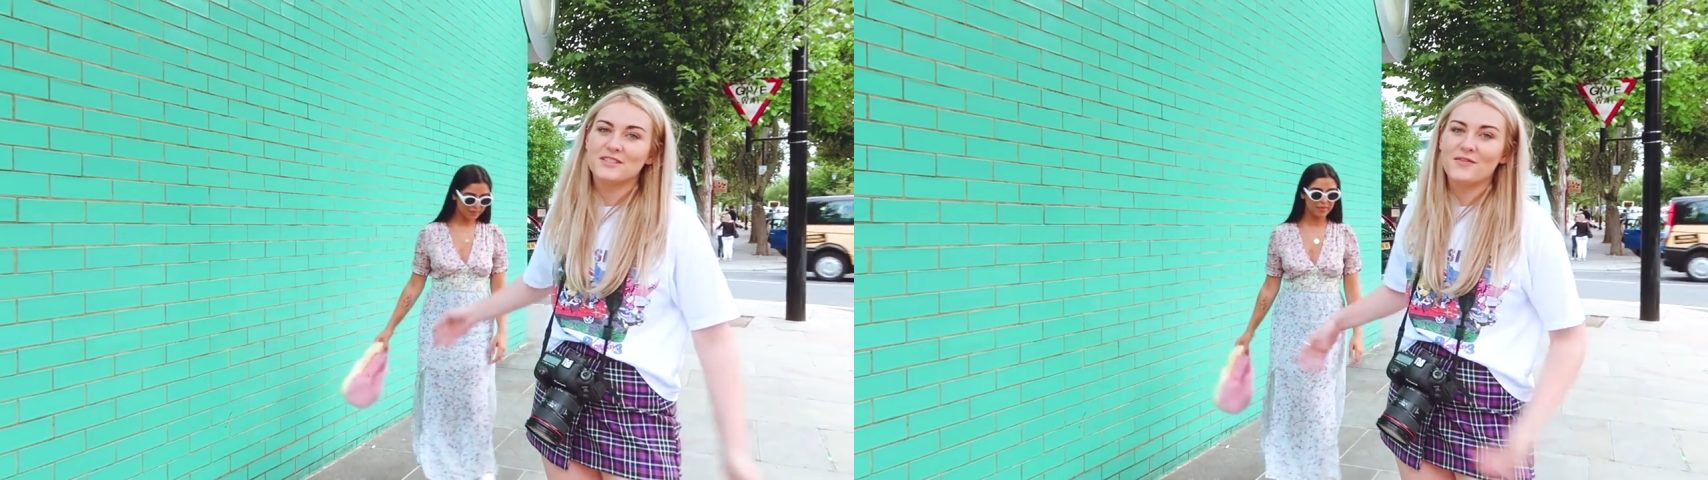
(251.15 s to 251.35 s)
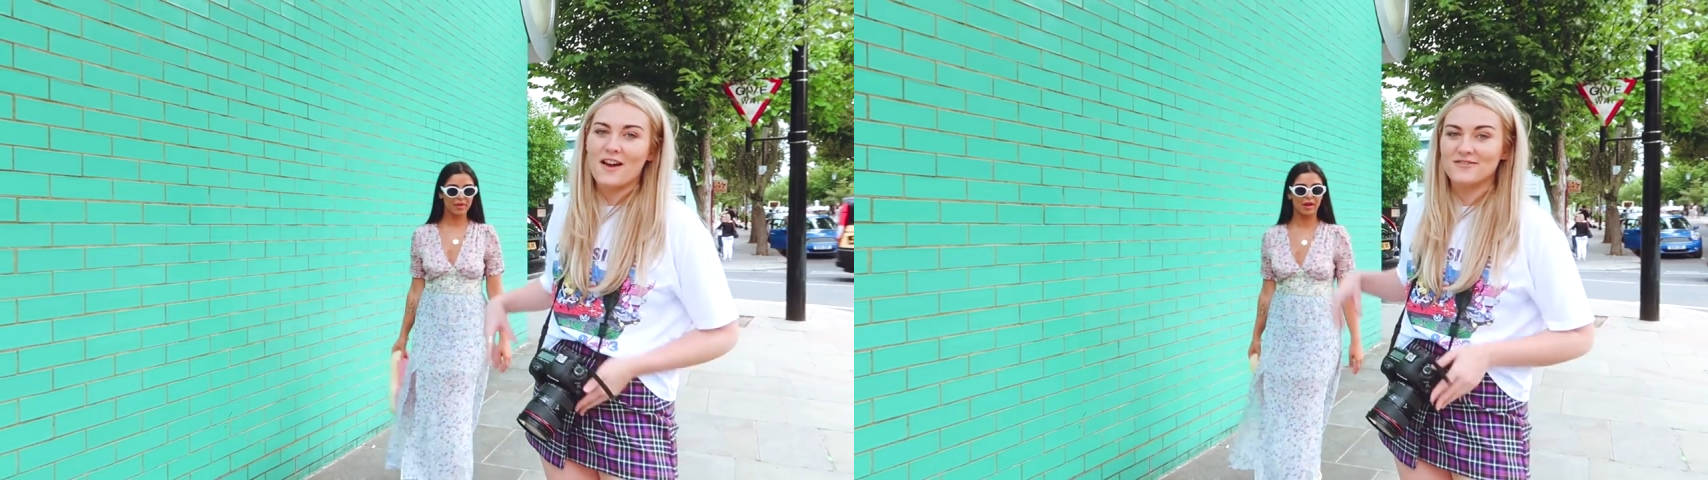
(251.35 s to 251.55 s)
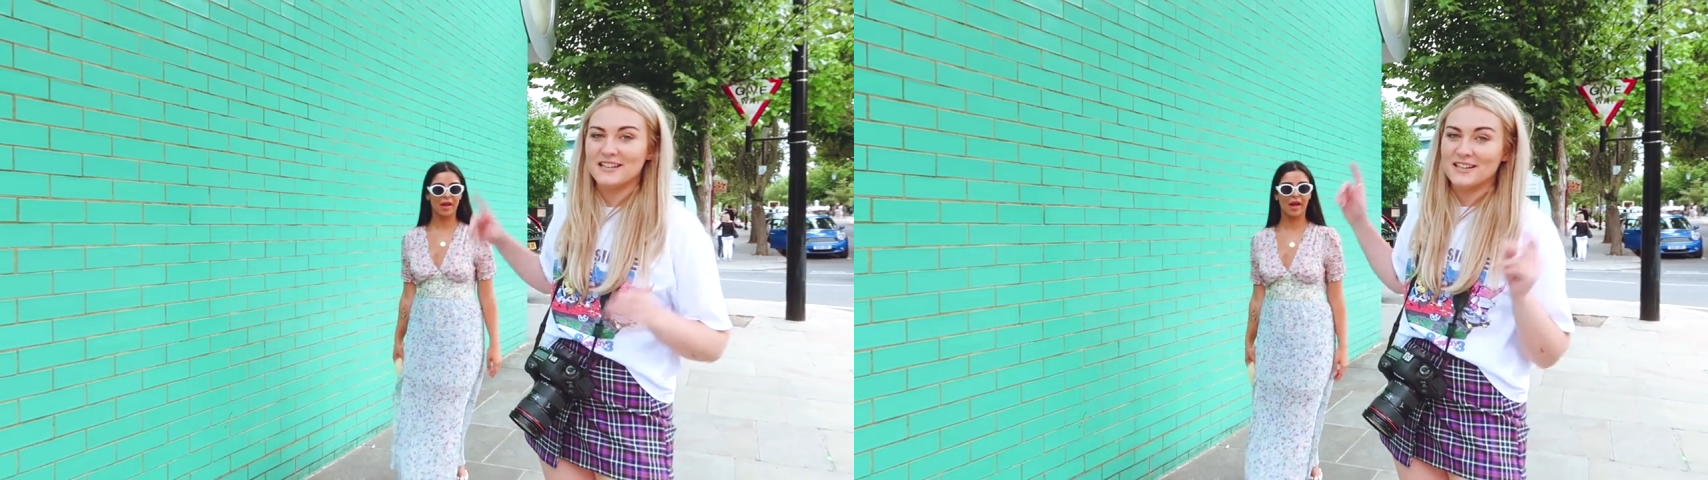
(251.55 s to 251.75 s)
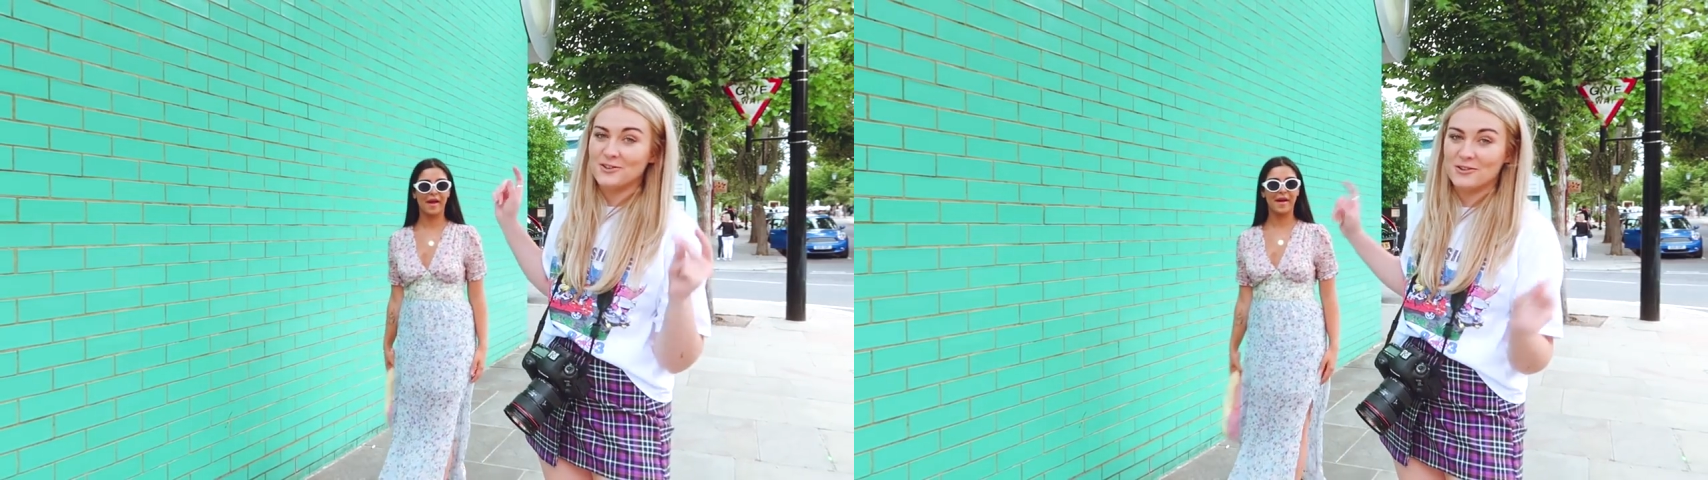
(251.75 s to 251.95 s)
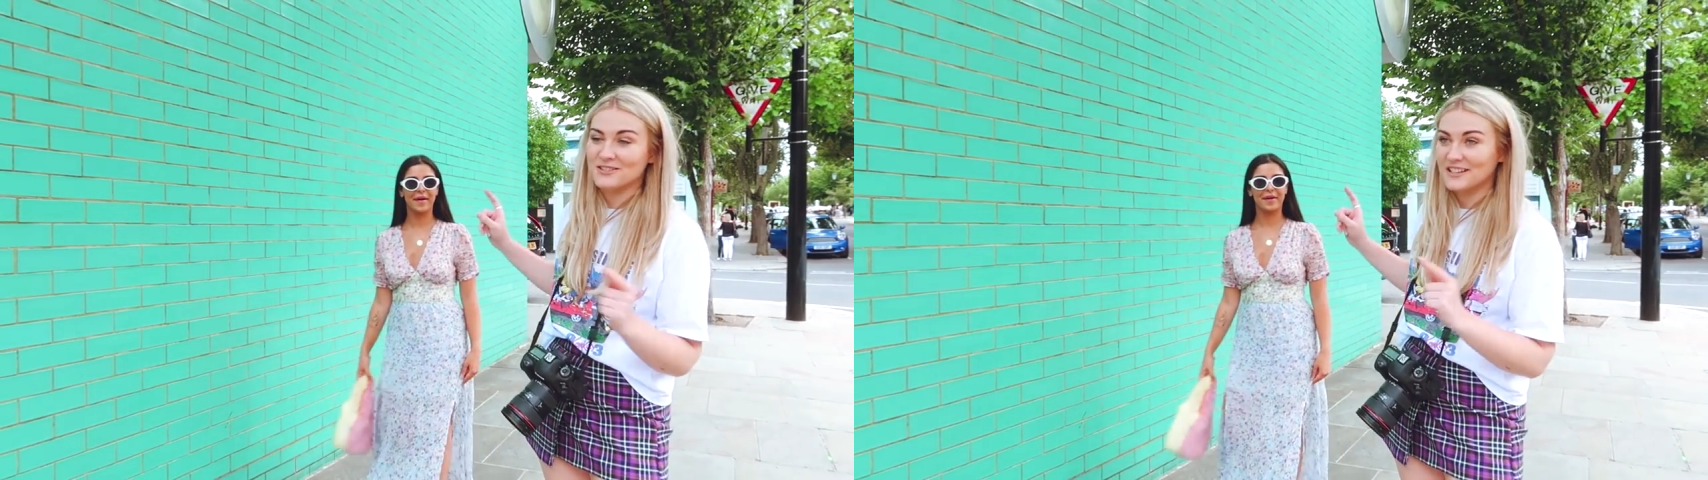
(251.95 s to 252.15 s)
which is found
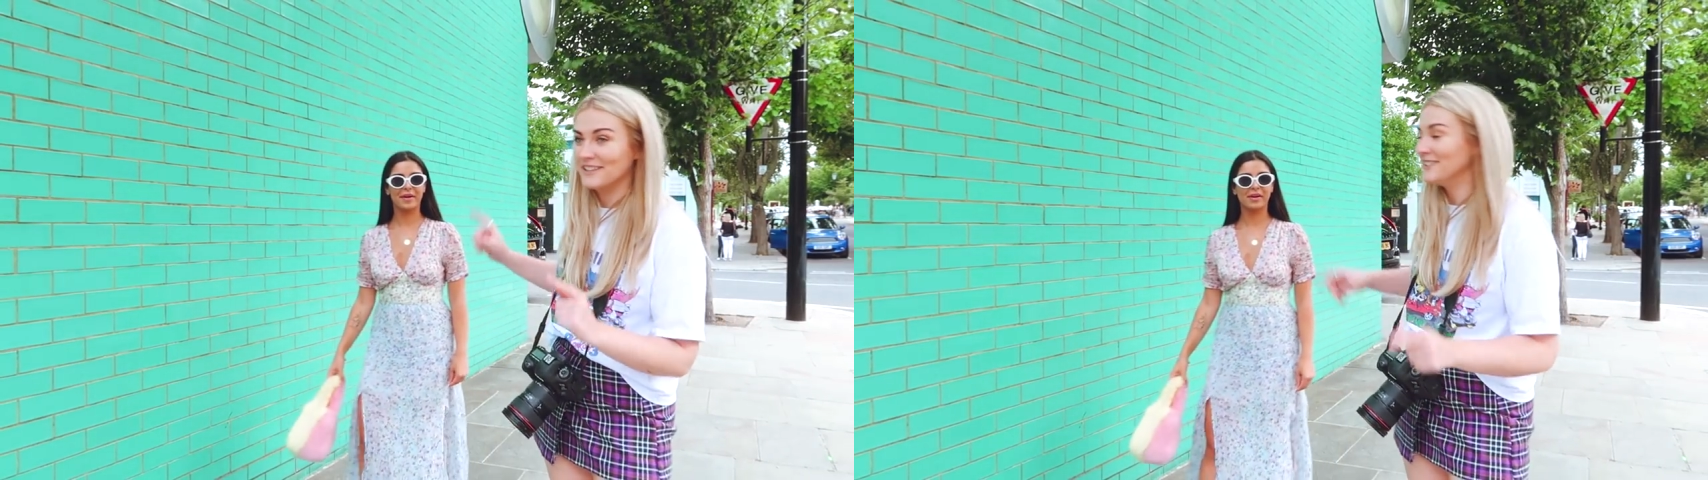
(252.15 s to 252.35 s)
in Notting